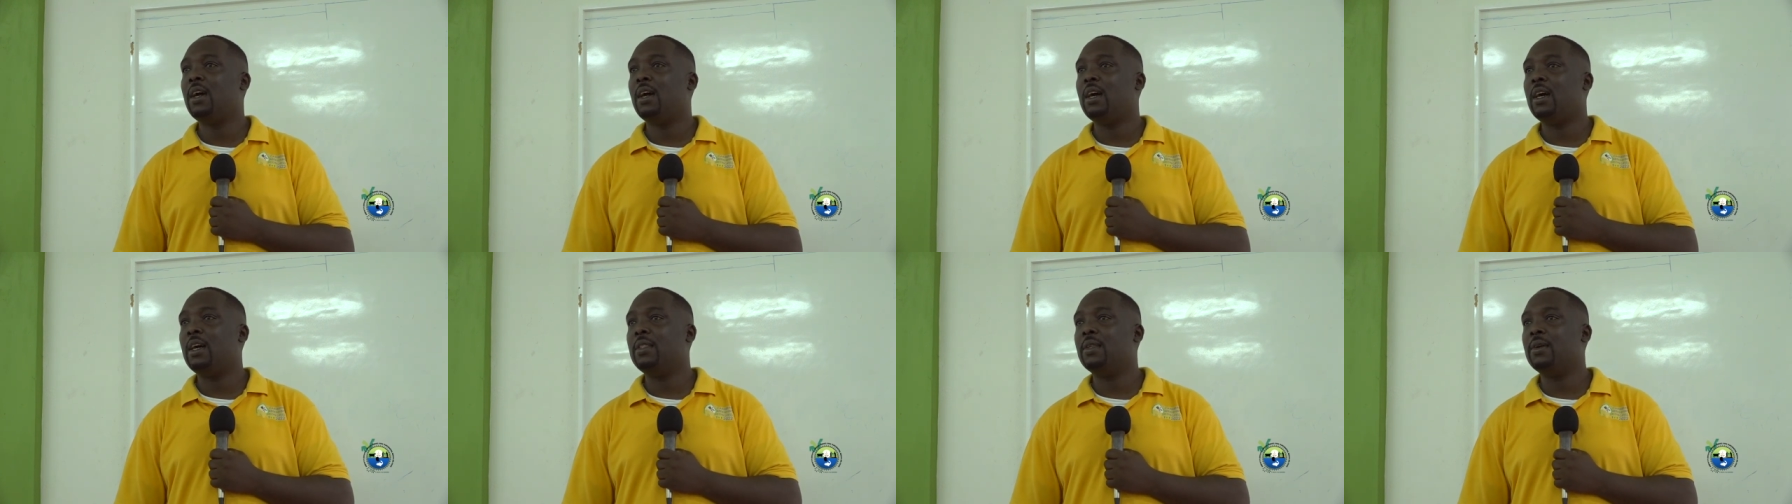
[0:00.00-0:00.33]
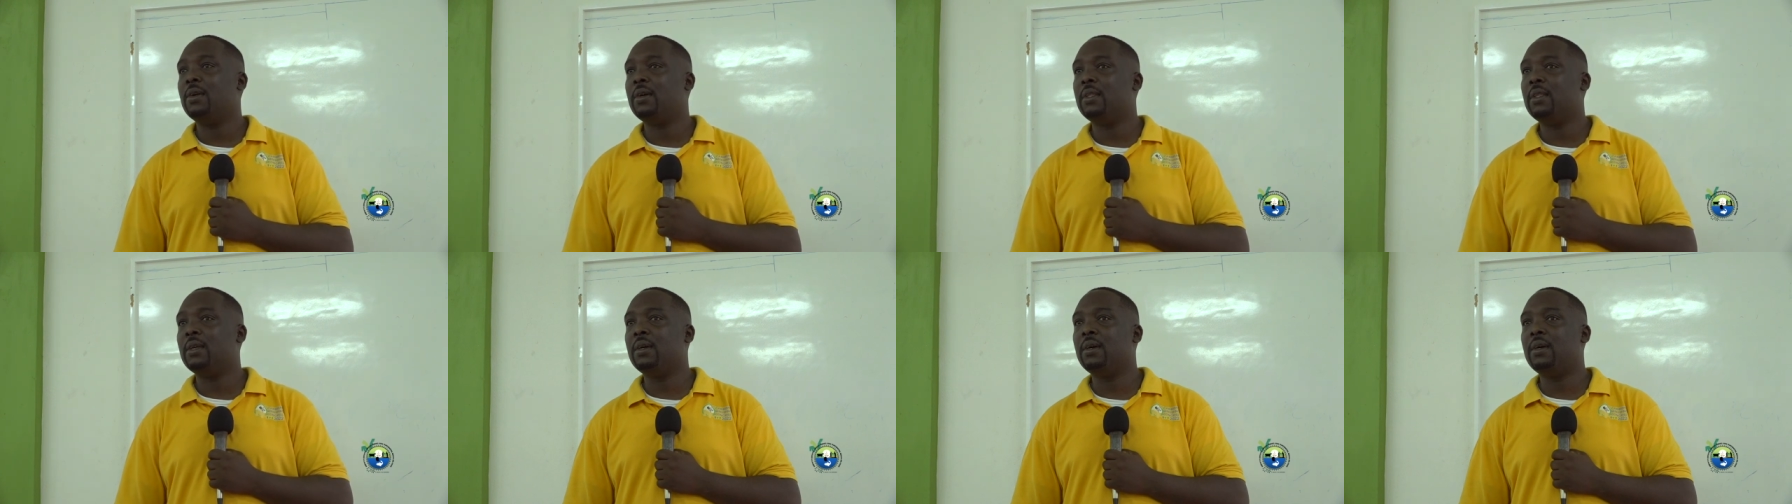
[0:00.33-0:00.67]
and
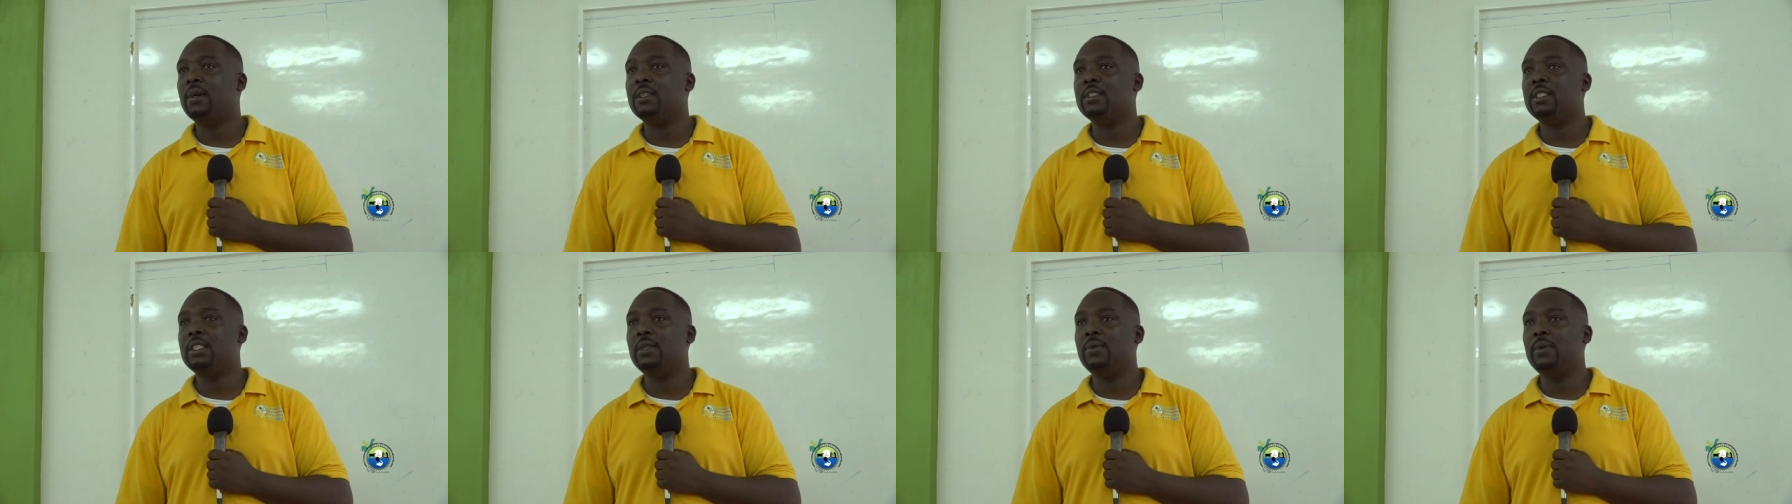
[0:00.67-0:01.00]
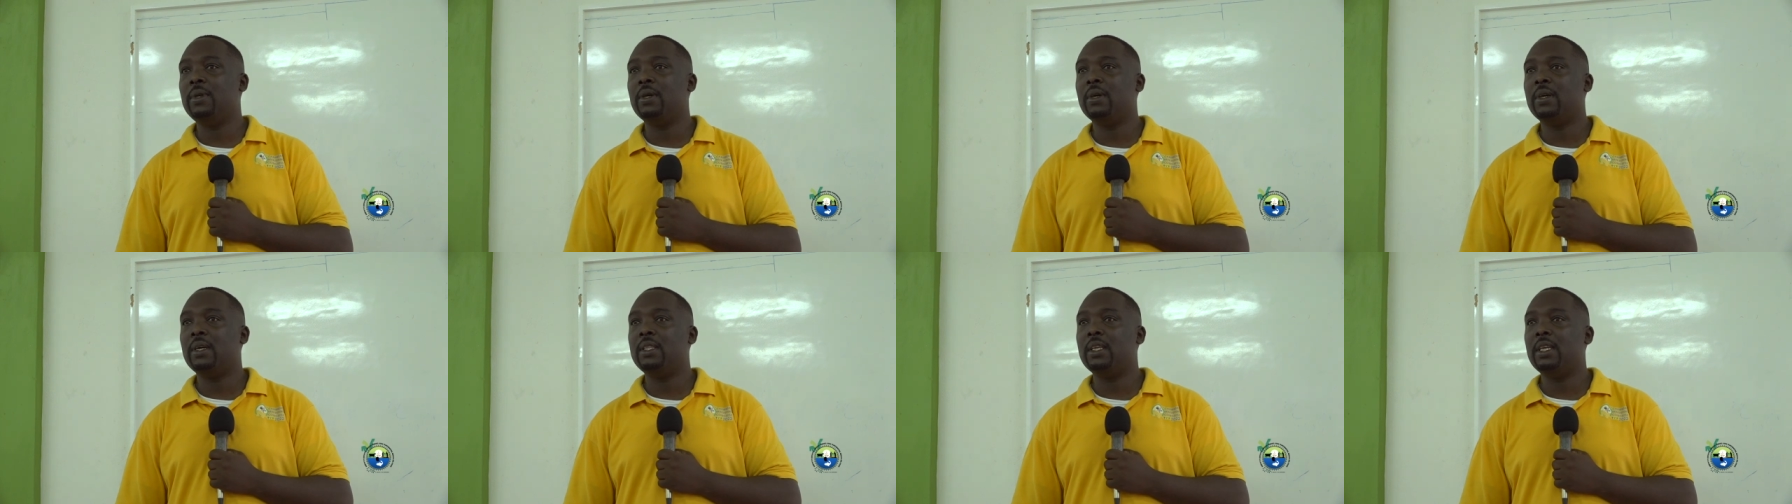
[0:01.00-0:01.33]
other
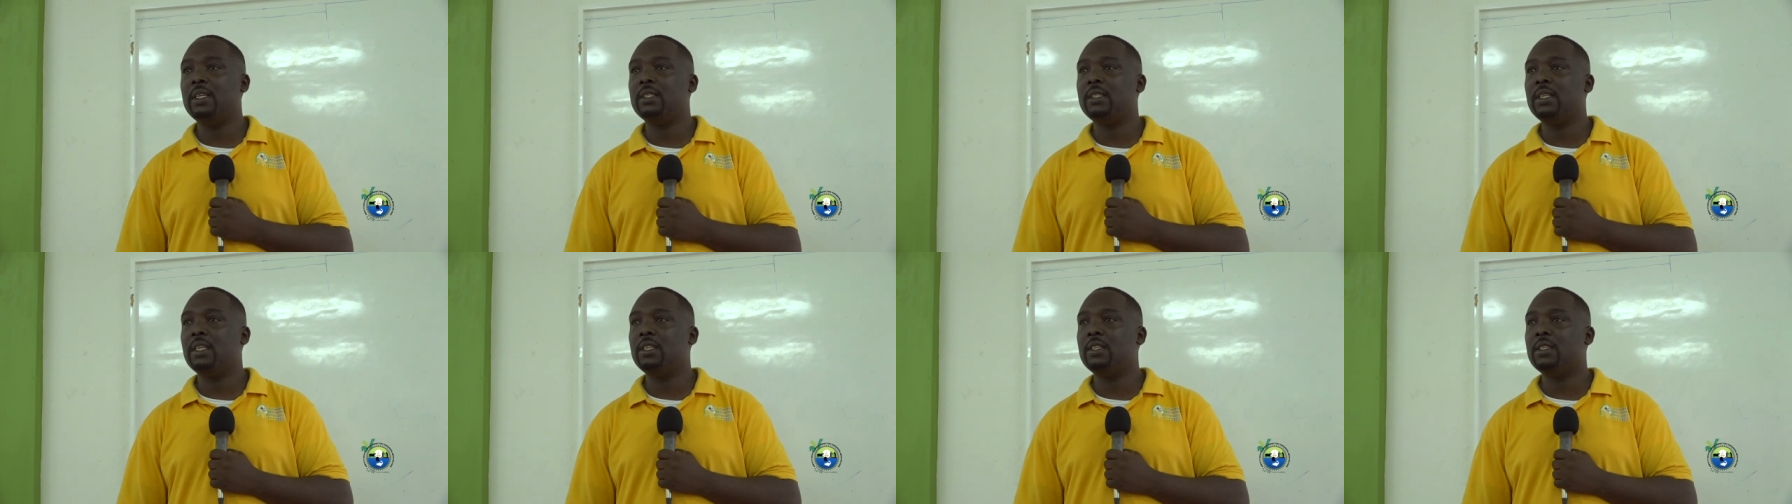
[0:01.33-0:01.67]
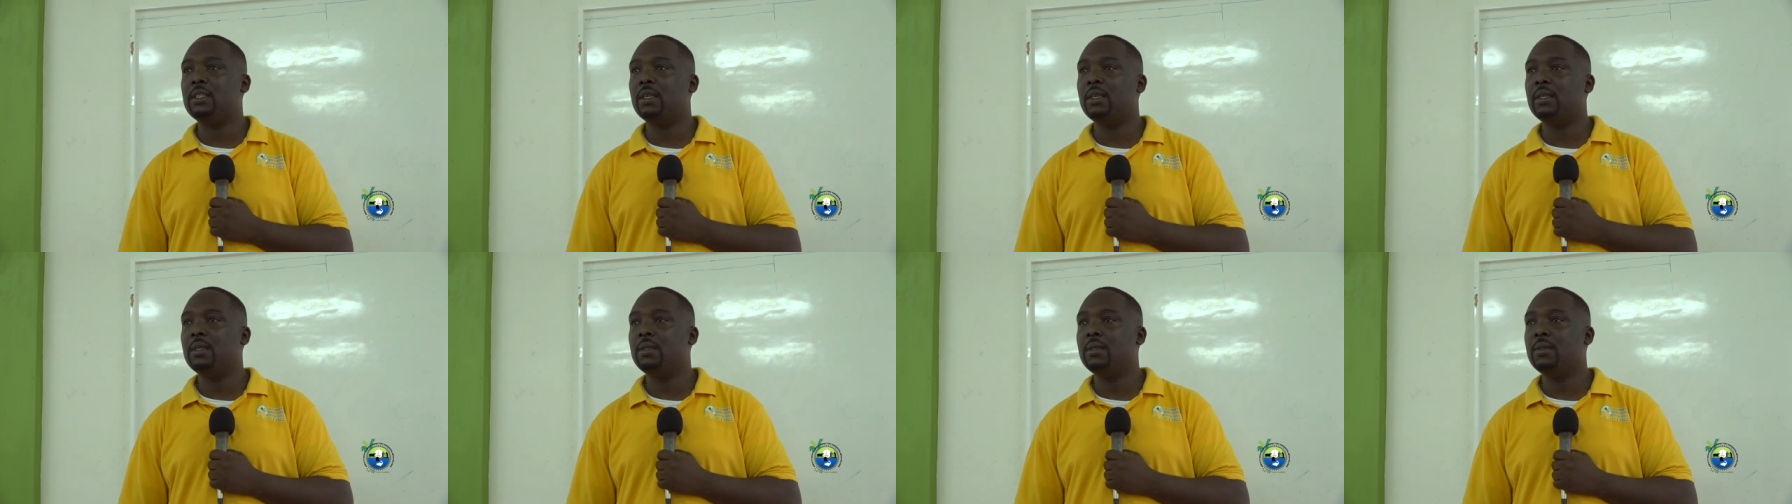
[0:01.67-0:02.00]
auxiliary
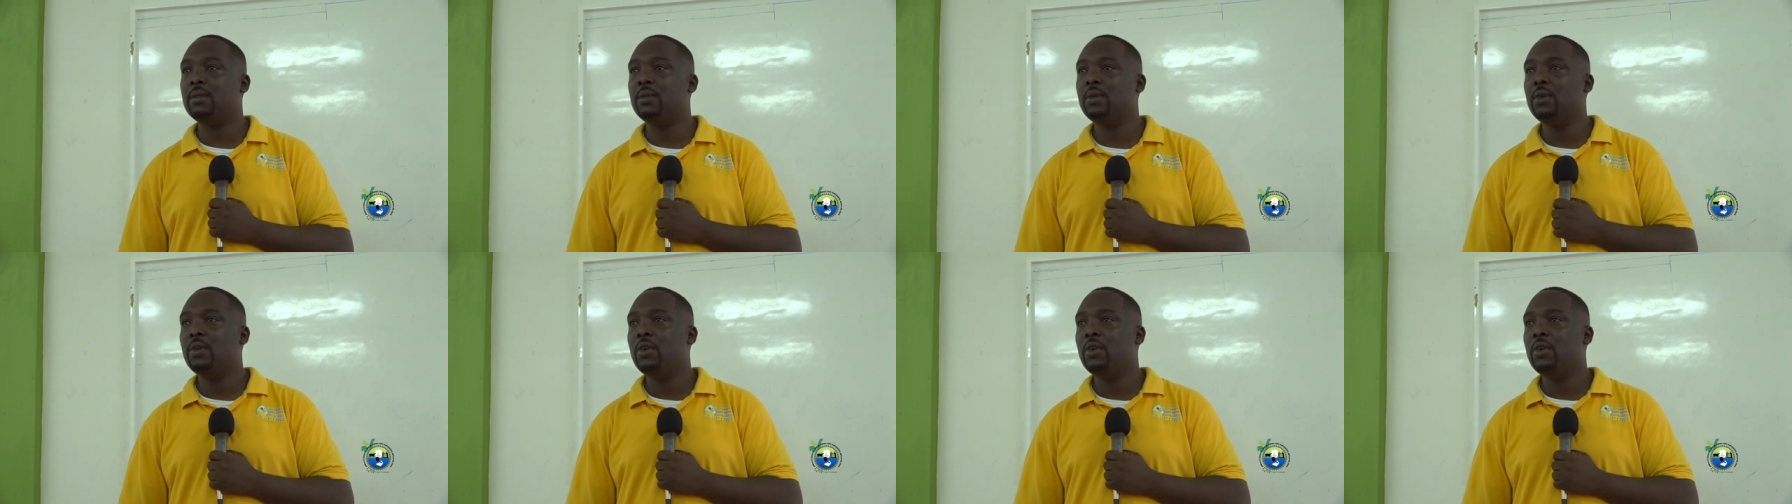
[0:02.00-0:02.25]
organizations,